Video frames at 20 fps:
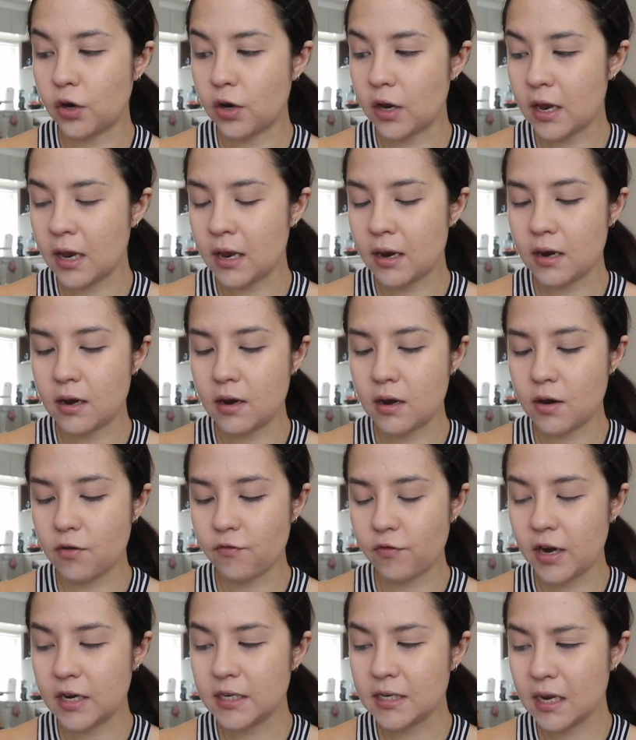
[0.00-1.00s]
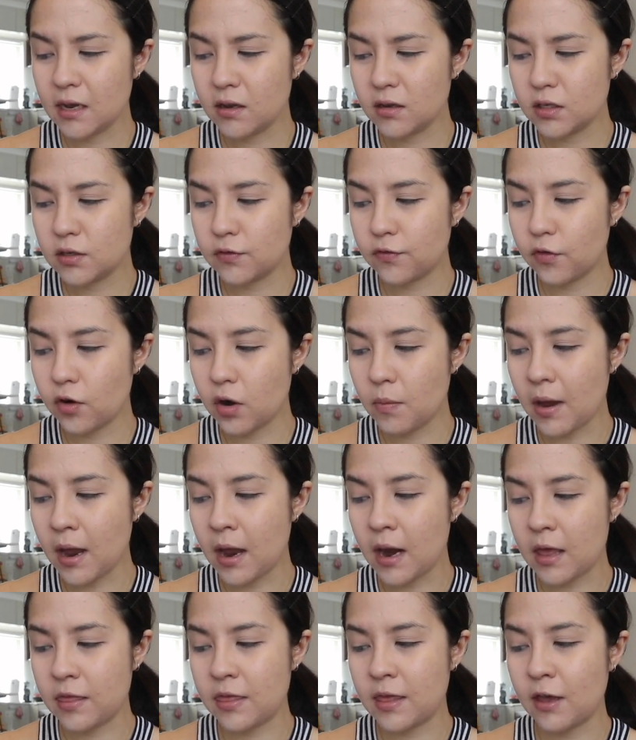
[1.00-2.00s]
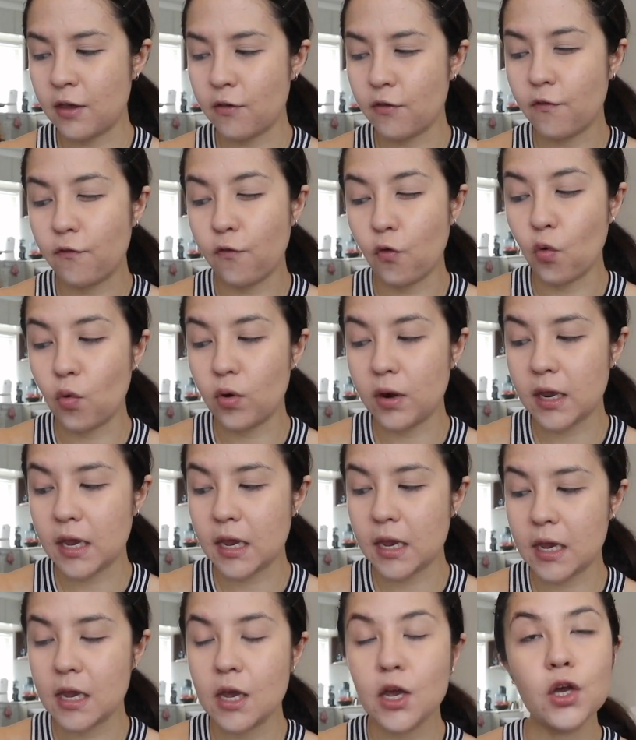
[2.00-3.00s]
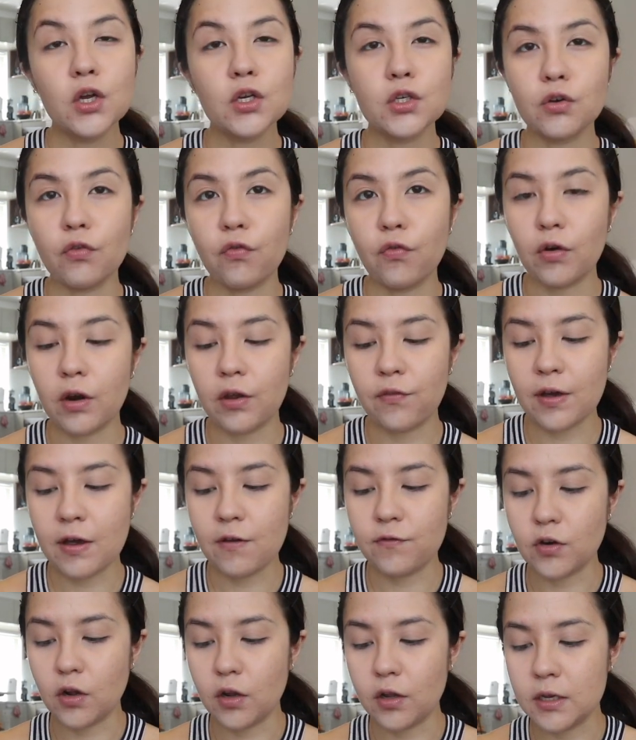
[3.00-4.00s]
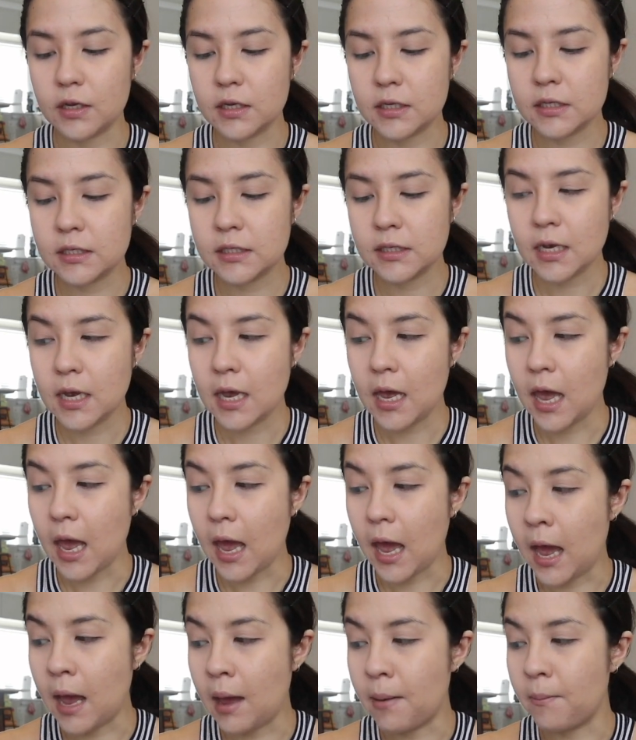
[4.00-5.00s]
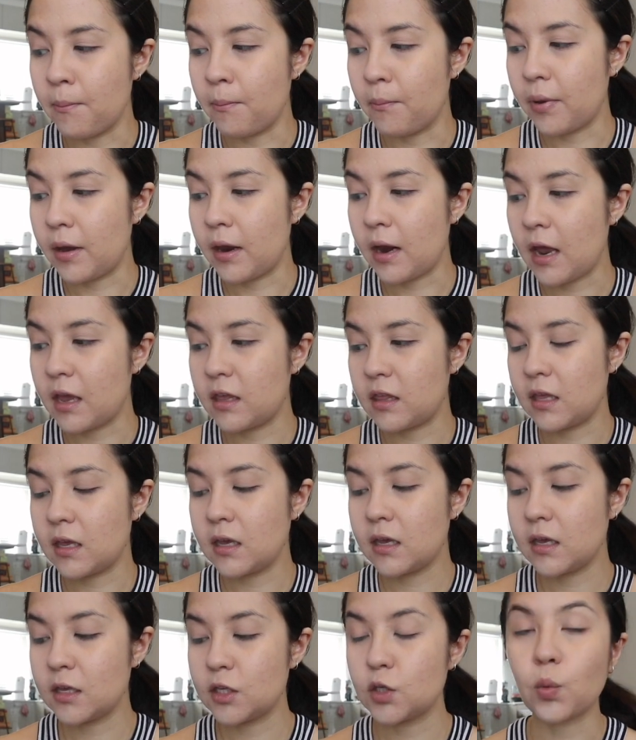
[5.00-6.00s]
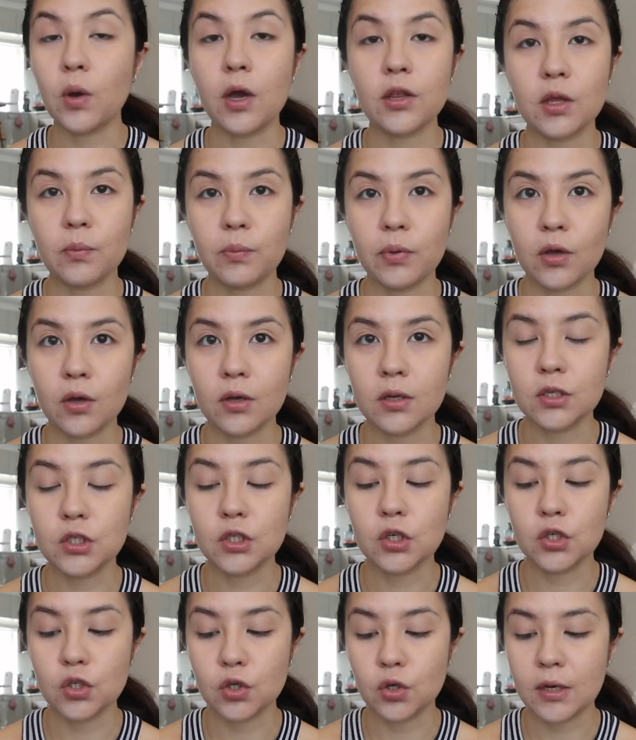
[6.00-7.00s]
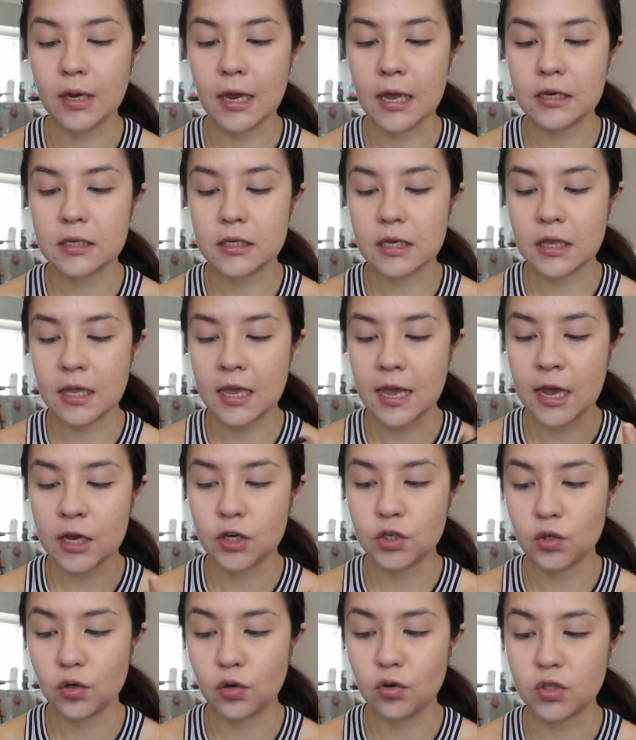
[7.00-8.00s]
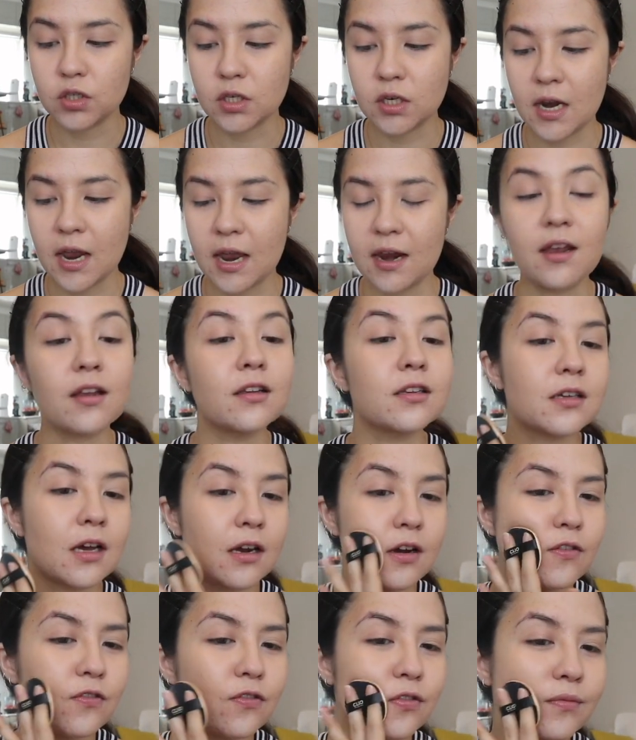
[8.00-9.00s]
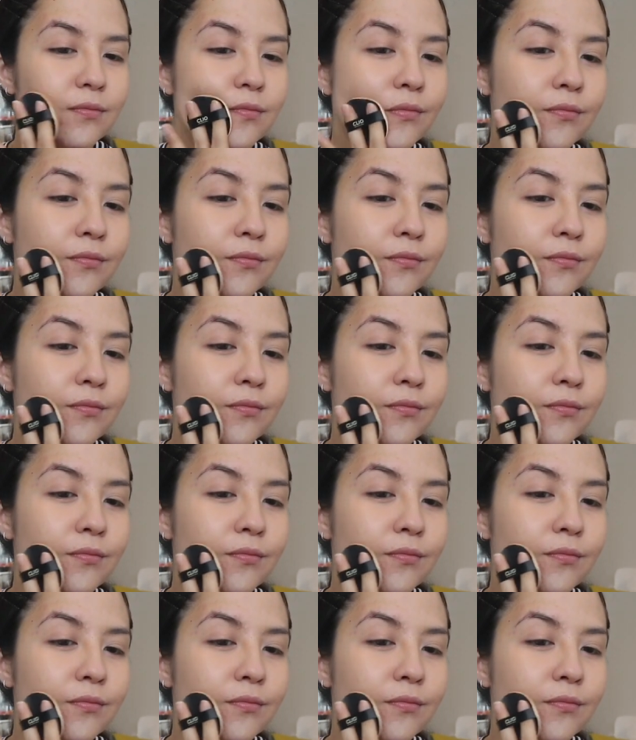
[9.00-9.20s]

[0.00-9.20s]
it retails for about, I think, $40 to $45, but I think it's worth it because you do get the extra cushion, and it's kind of,